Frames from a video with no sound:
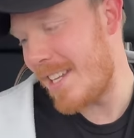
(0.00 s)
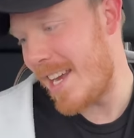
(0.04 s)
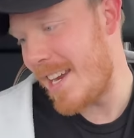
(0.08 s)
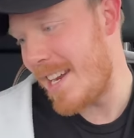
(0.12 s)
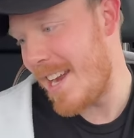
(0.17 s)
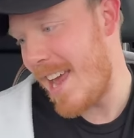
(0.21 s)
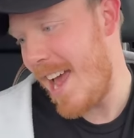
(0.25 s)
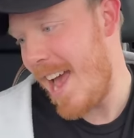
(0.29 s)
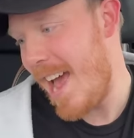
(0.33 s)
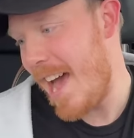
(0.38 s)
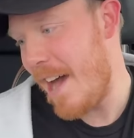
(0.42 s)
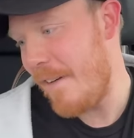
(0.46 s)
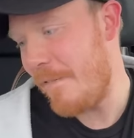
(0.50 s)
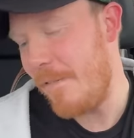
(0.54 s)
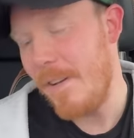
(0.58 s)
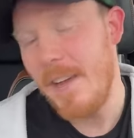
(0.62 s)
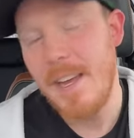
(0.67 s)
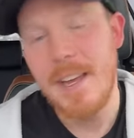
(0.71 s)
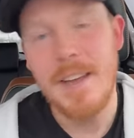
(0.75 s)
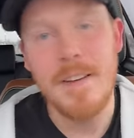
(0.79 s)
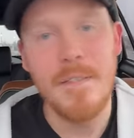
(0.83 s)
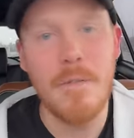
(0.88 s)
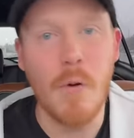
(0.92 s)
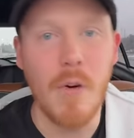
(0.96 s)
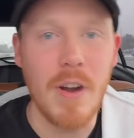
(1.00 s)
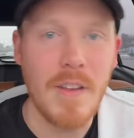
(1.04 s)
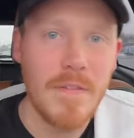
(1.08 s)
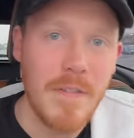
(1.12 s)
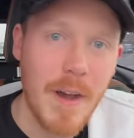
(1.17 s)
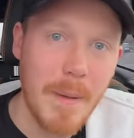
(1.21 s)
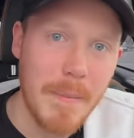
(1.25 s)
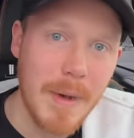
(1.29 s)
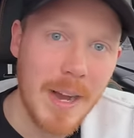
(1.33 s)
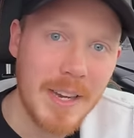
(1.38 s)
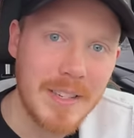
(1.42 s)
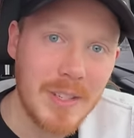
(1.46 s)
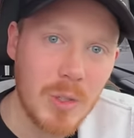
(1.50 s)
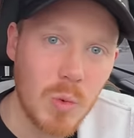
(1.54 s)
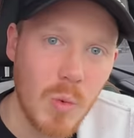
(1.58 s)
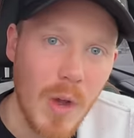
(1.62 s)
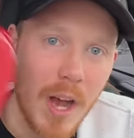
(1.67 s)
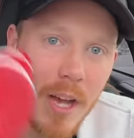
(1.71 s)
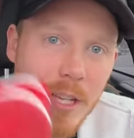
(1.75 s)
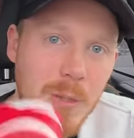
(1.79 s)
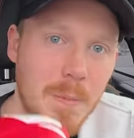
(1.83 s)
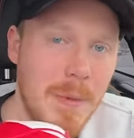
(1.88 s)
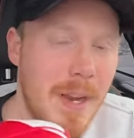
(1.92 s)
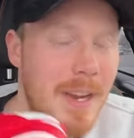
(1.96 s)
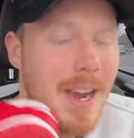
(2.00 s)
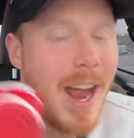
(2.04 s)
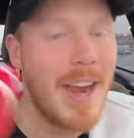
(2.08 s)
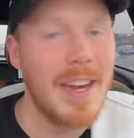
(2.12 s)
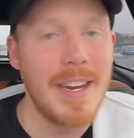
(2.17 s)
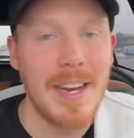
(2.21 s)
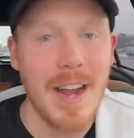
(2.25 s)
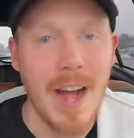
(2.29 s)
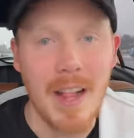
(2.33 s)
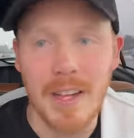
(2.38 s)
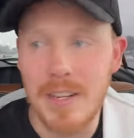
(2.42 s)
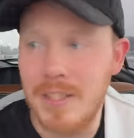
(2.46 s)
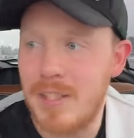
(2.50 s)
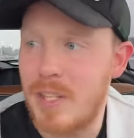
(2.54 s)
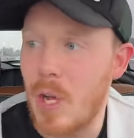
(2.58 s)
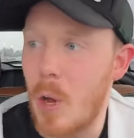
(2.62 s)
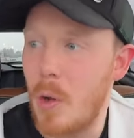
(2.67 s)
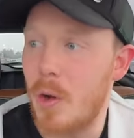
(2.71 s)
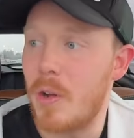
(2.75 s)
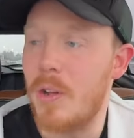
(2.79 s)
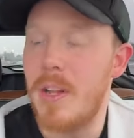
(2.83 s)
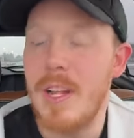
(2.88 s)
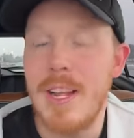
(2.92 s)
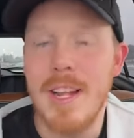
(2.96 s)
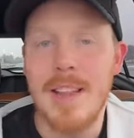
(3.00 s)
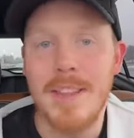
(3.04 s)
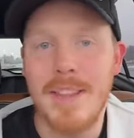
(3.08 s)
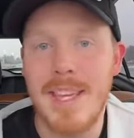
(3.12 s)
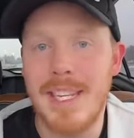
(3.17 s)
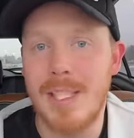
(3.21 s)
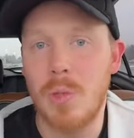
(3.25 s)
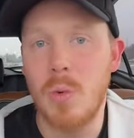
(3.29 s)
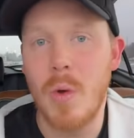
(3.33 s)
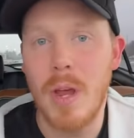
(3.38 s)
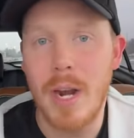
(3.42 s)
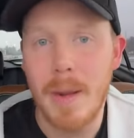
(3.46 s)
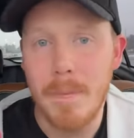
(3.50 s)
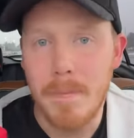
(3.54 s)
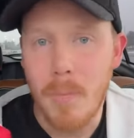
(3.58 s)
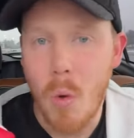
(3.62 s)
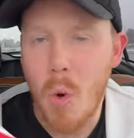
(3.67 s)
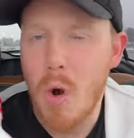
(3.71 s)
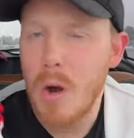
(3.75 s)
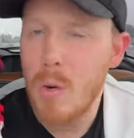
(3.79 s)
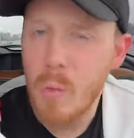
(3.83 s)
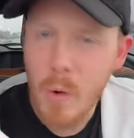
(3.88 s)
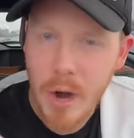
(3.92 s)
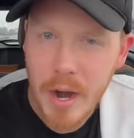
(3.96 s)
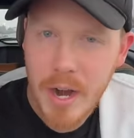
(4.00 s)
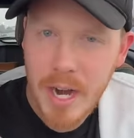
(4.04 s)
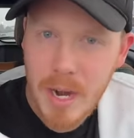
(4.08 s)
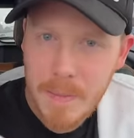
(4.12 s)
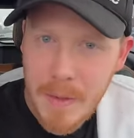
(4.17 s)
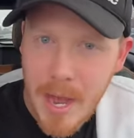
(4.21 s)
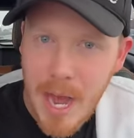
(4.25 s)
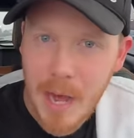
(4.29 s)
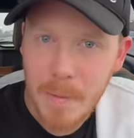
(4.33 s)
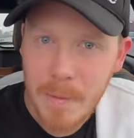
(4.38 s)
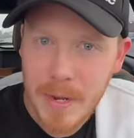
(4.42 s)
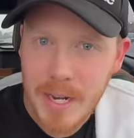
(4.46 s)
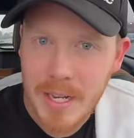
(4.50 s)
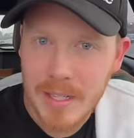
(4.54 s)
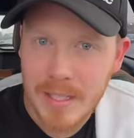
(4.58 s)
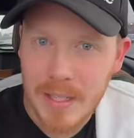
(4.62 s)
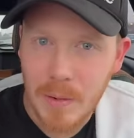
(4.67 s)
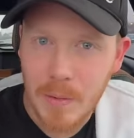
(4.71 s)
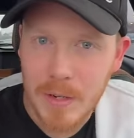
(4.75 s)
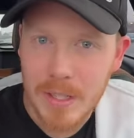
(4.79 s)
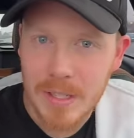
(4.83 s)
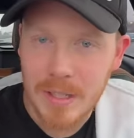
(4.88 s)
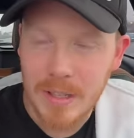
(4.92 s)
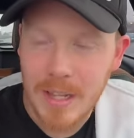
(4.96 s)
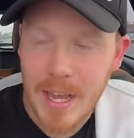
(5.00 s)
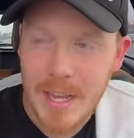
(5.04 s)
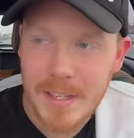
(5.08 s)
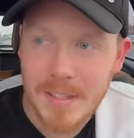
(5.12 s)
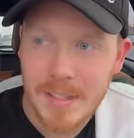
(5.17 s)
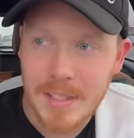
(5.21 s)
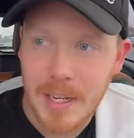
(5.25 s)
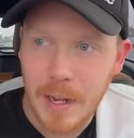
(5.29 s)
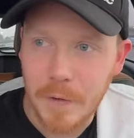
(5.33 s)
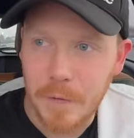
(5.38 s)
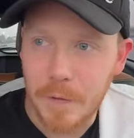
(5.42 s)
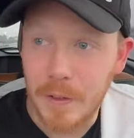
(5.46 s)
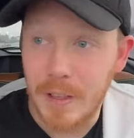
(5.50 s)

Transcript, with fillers: eight and a half. 45 bucks as well, spent $90 total. This one I'm more worried about because there was less stuff